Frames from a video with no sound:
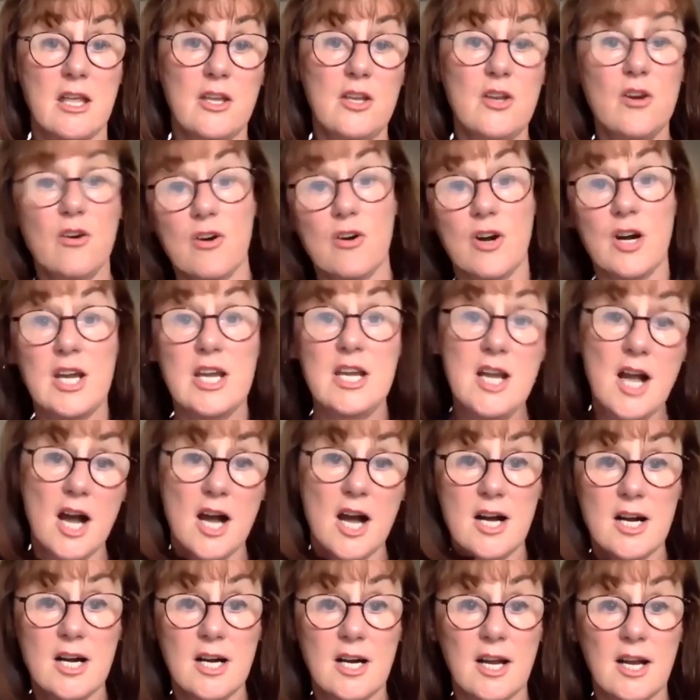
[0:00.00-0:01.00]
you're
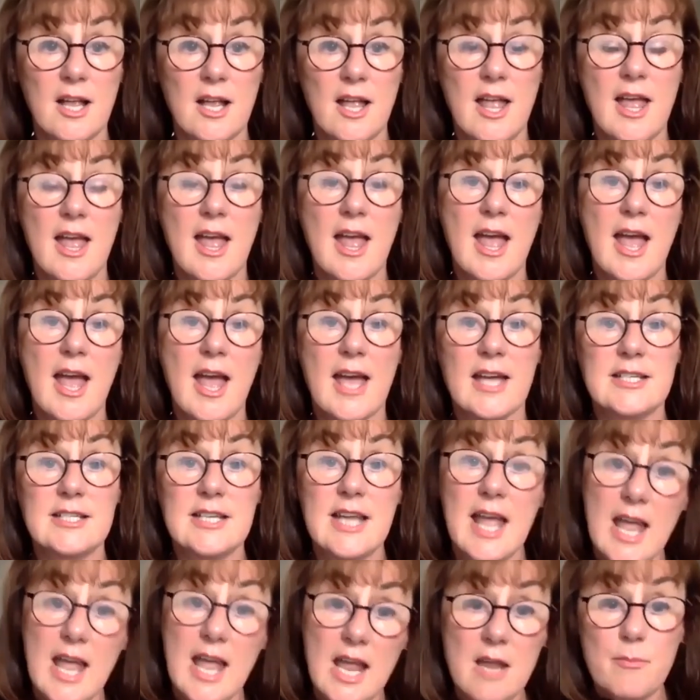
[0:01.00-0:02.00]
young and
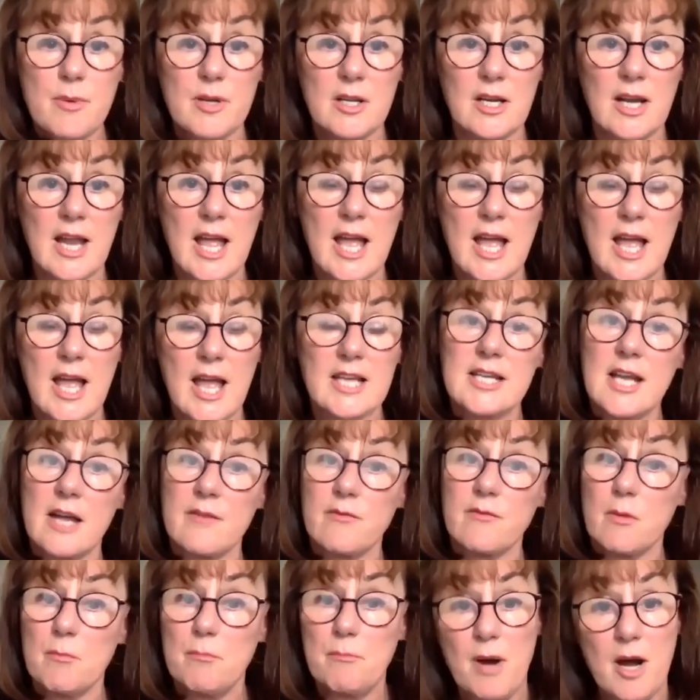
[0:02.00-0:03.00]
able and
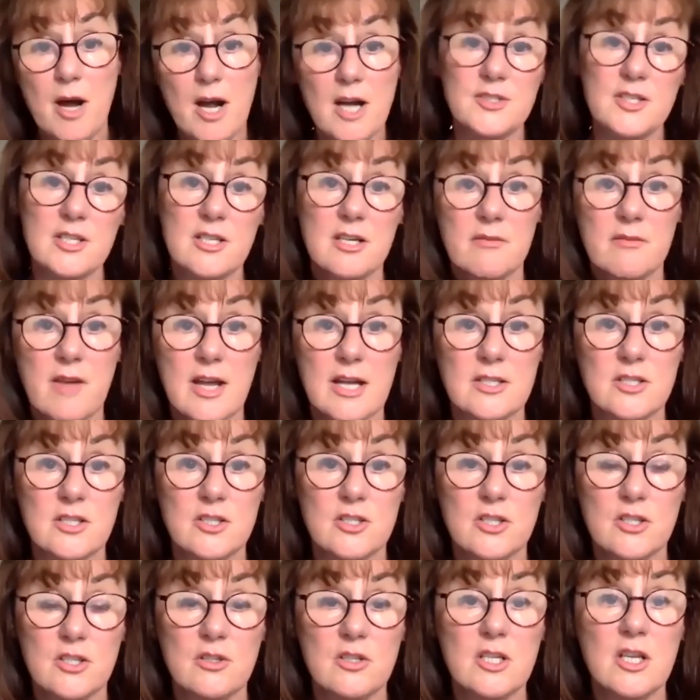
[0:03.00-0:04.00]
have a positive
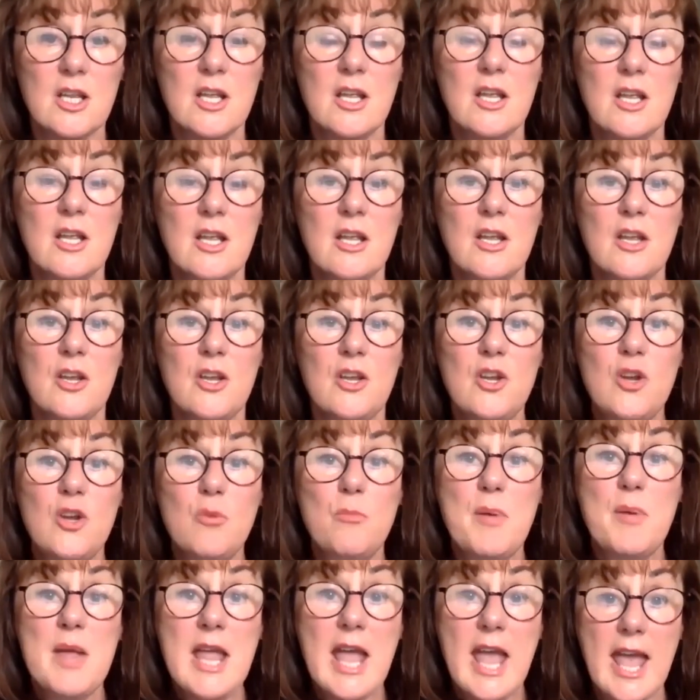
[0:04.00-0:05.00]
attitude, you
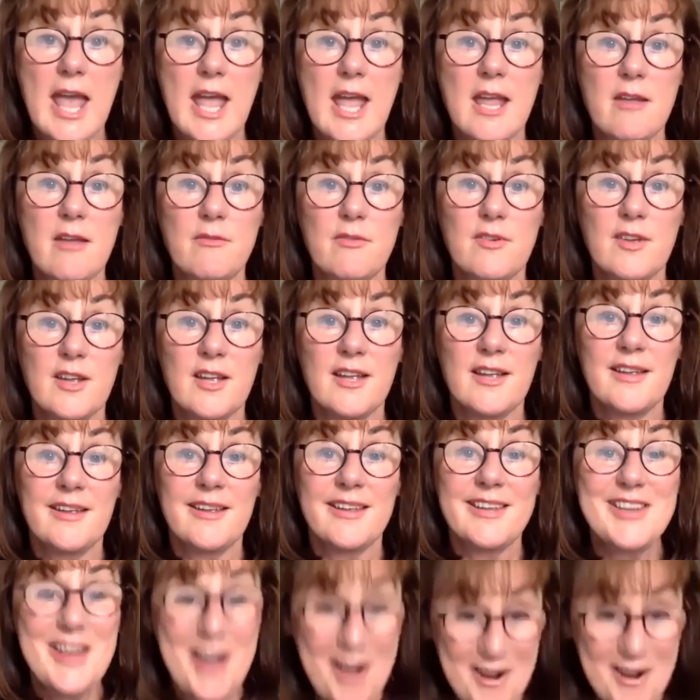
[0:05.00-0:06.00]
behave
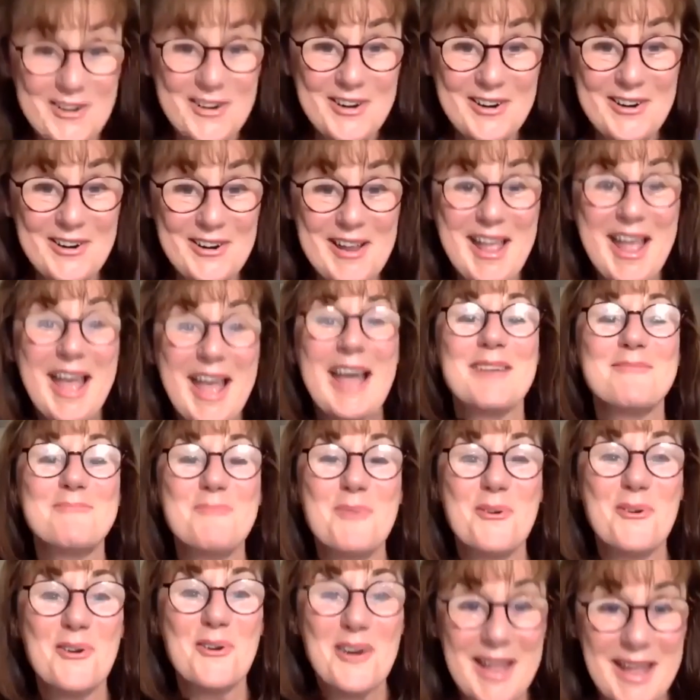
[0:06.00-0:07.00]
younger and
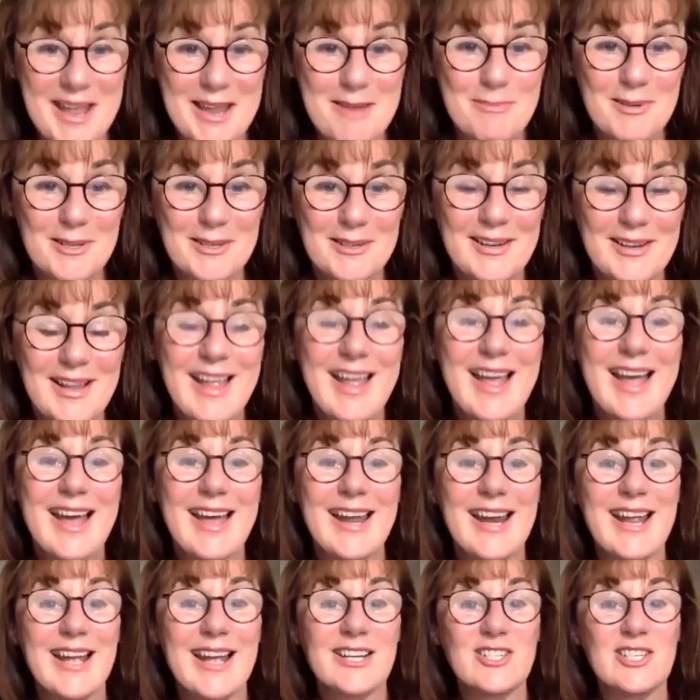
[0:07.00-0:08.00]
more able.
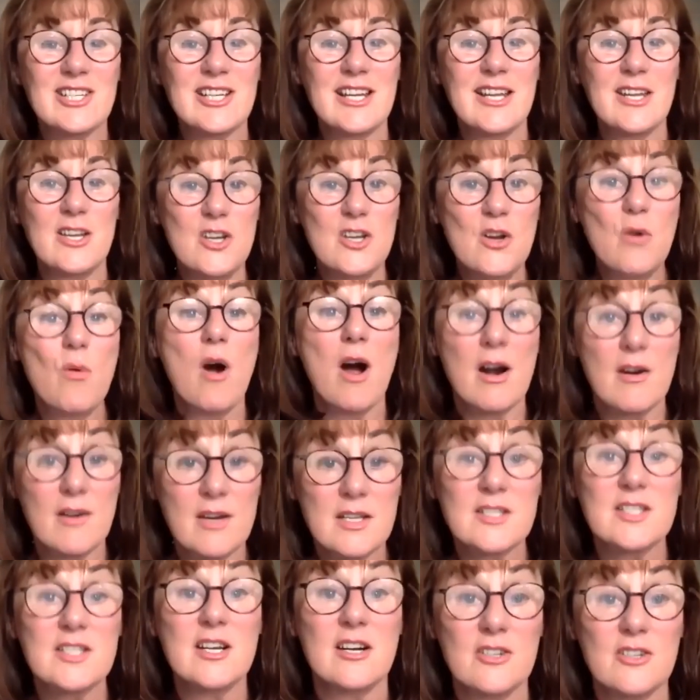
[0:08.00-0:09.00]
And actually, you are
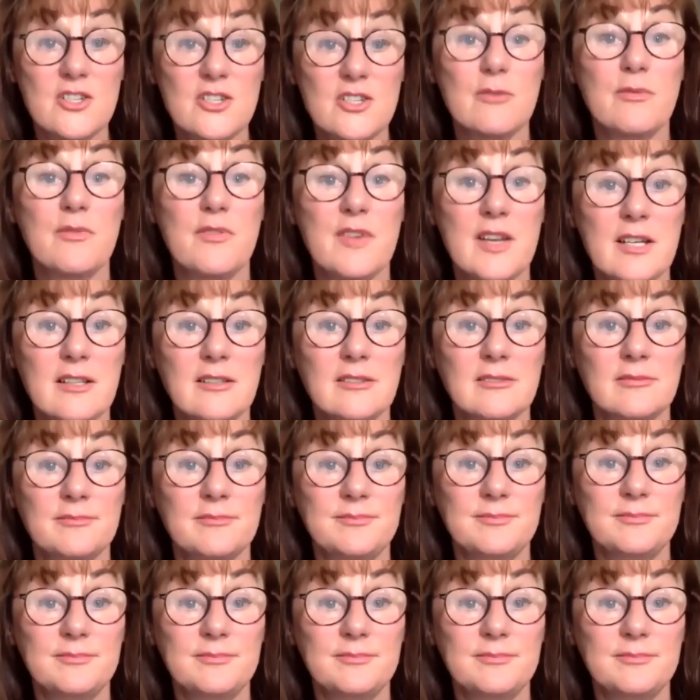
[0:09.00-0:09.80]
as young as you feel.